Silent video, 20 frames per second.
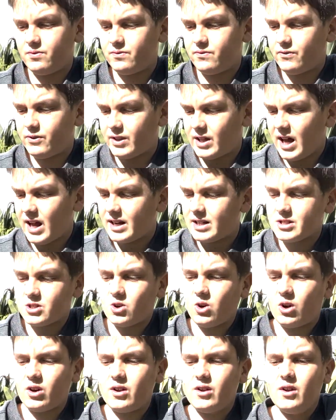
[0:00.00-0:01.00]
for that. It's
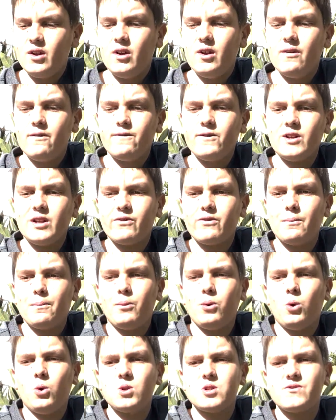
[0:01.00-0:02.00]
got a few different
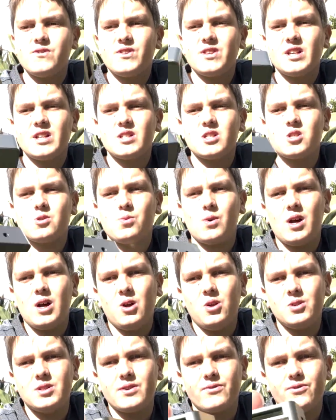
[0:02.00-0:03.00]
ports for things as
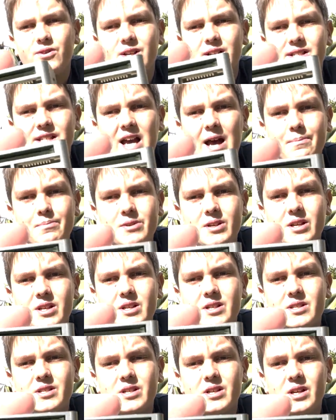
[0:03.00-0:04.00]
well, different
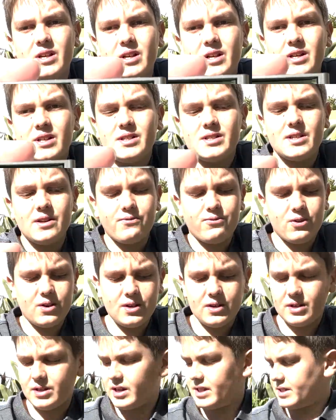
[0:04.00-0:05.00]
adapters,
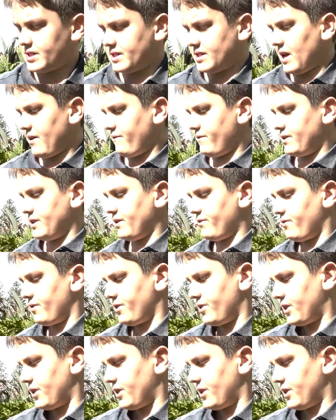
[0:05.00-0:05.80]
it's set for different